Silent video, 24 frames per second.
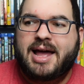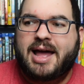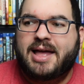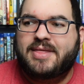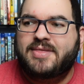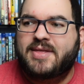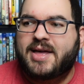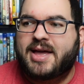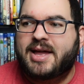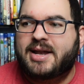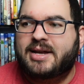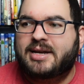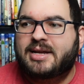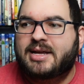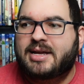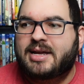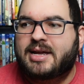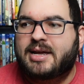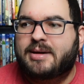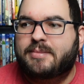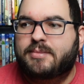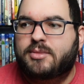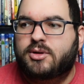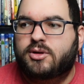and then
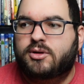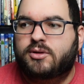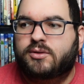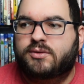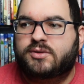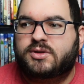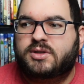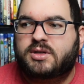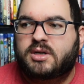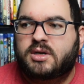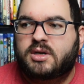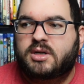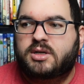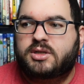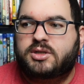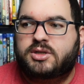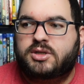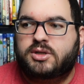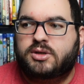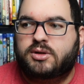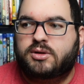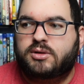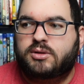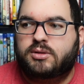it moves
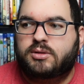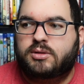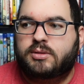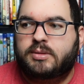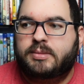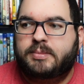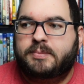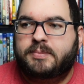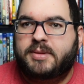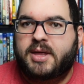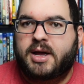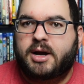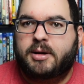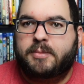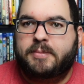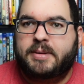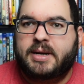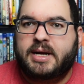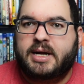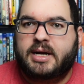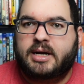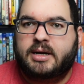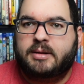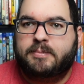to there
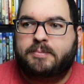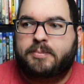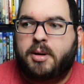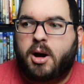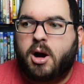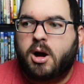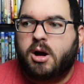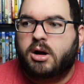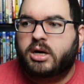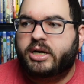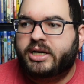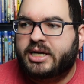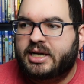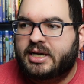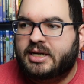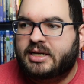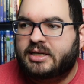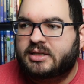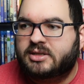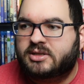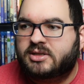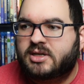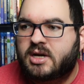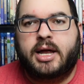being
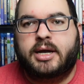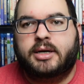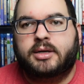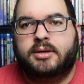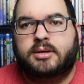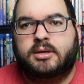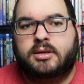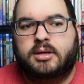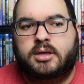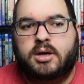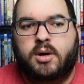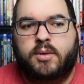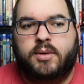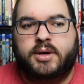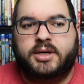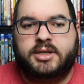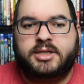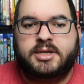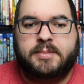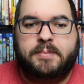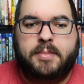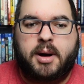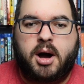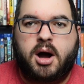parties and
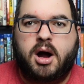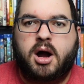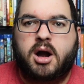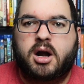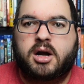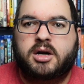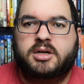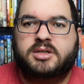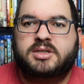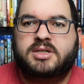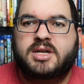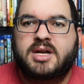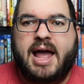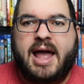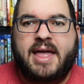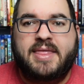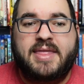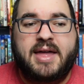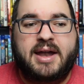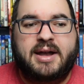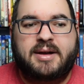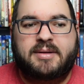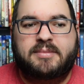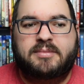going to bars,
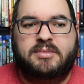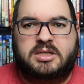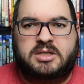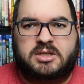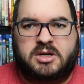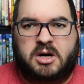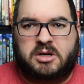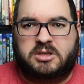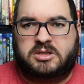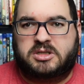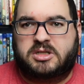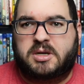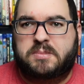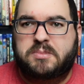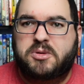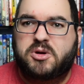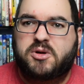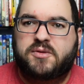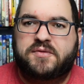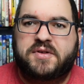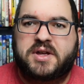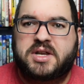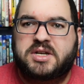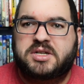and then it starts to
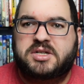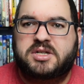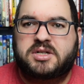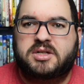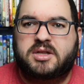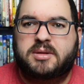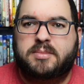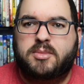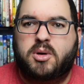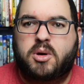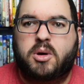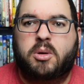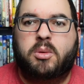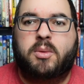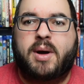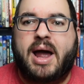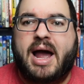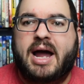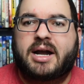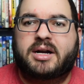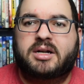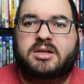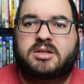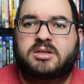move into the more
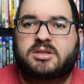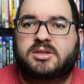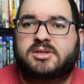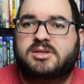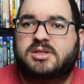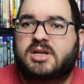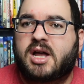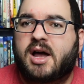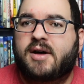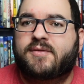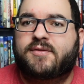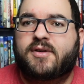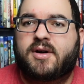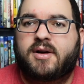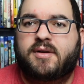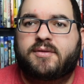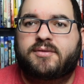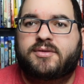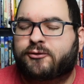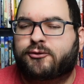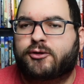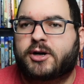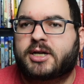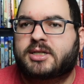radical stuff
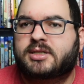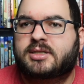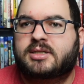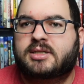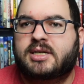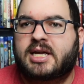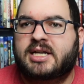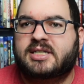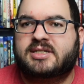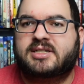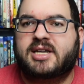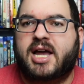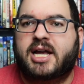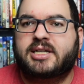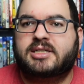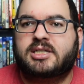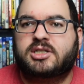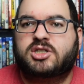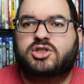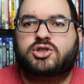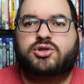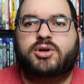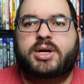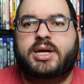of Fritz
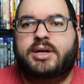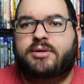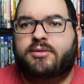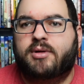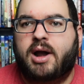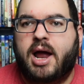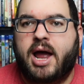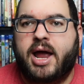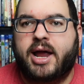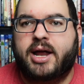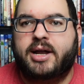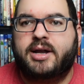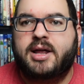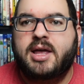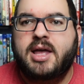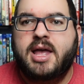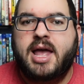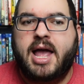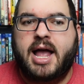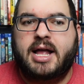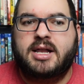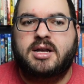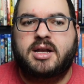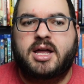incites a street riot
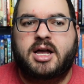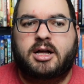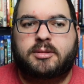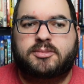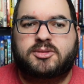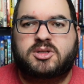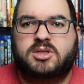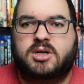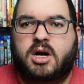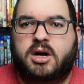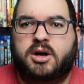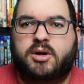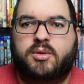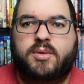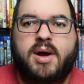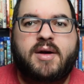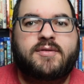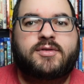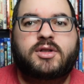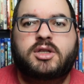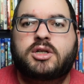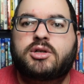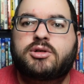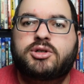and helps start a
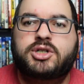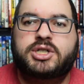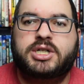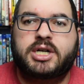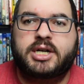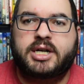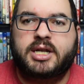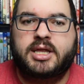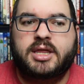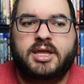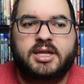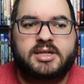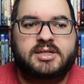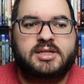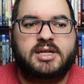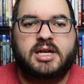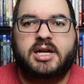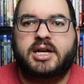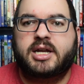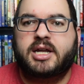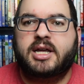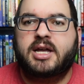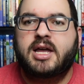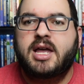revolution in the
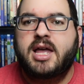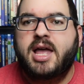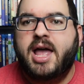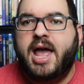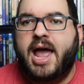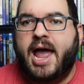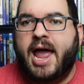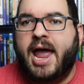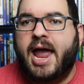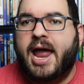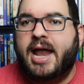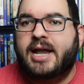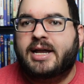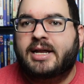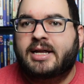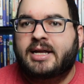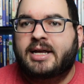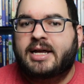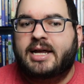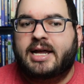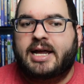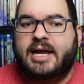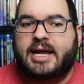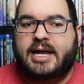city, and
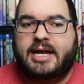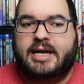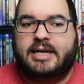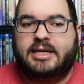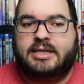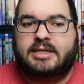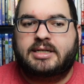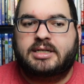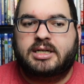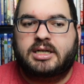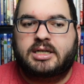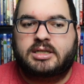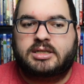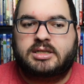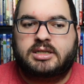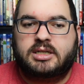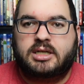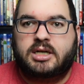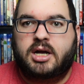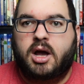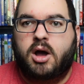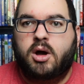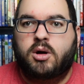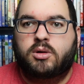it just
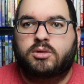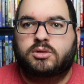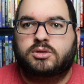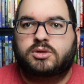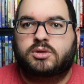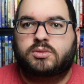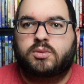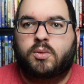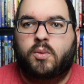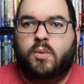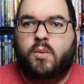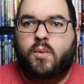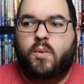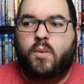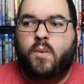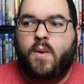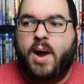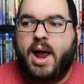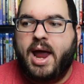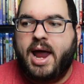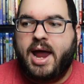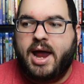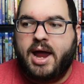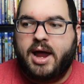goes
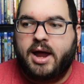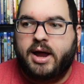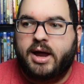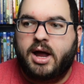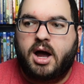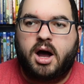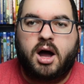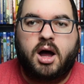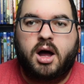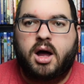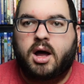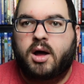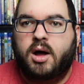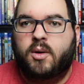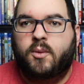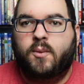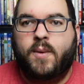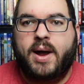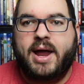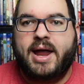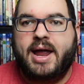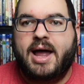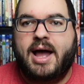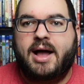way
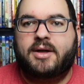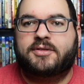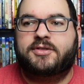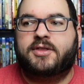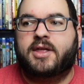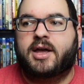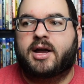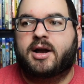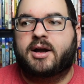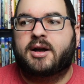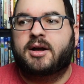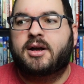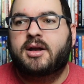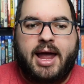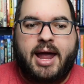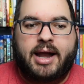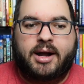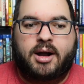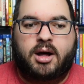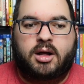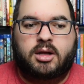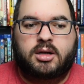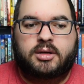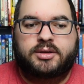out there,
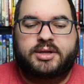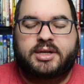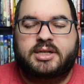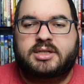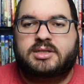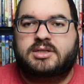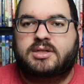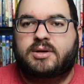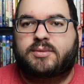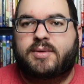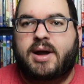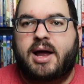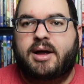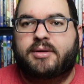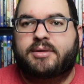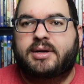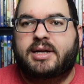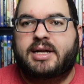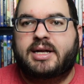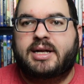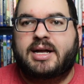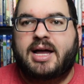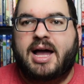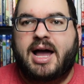and all this
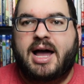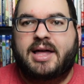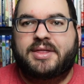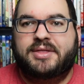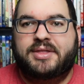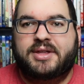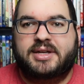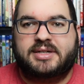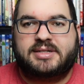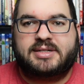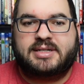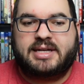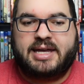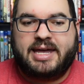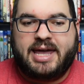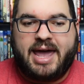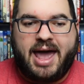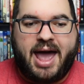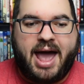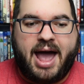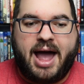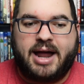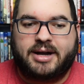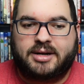surrounding this
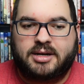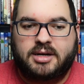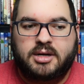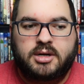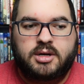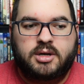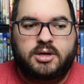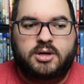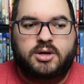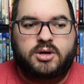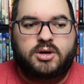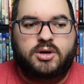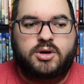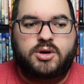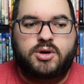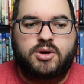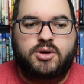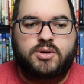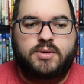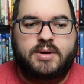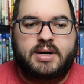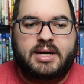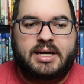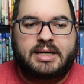cat
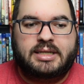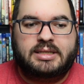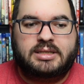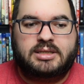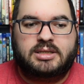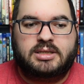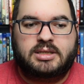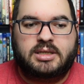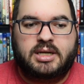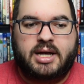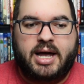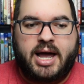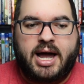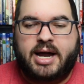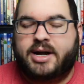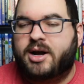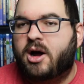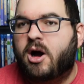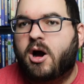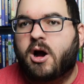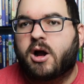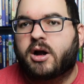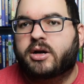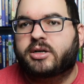who is at
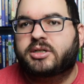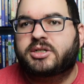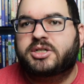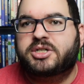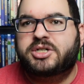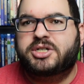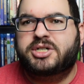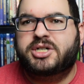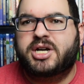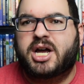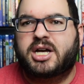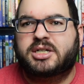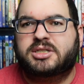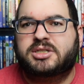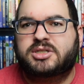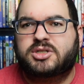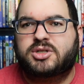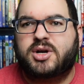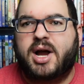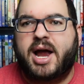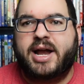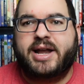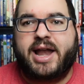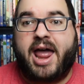heart just
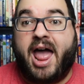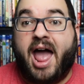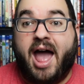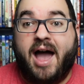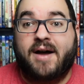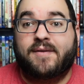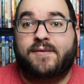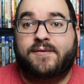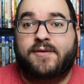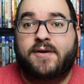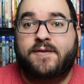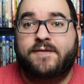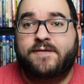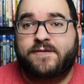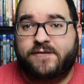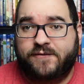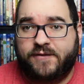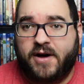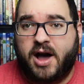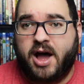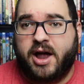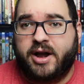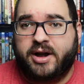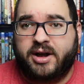trying to have
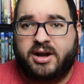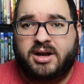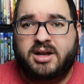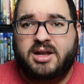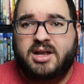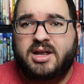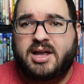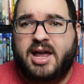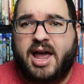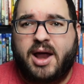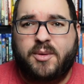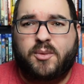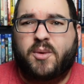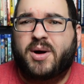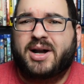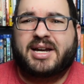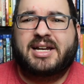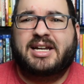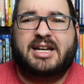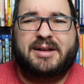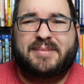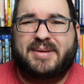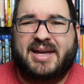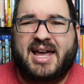fun and
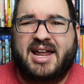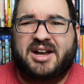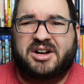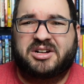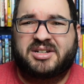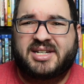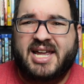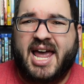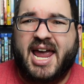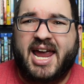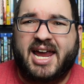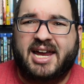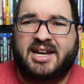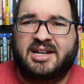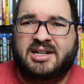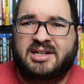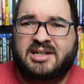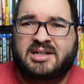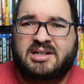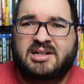wanting to be entertained.